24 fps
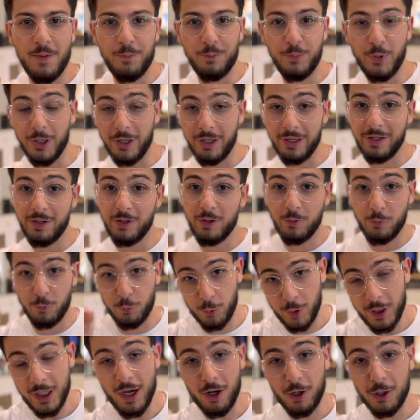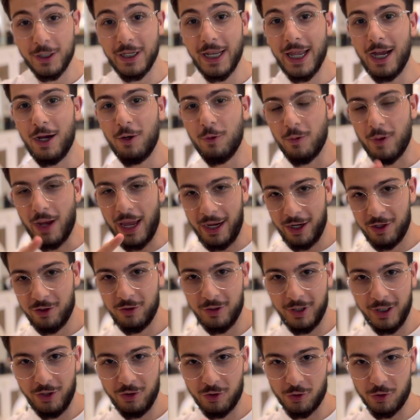But we are now actually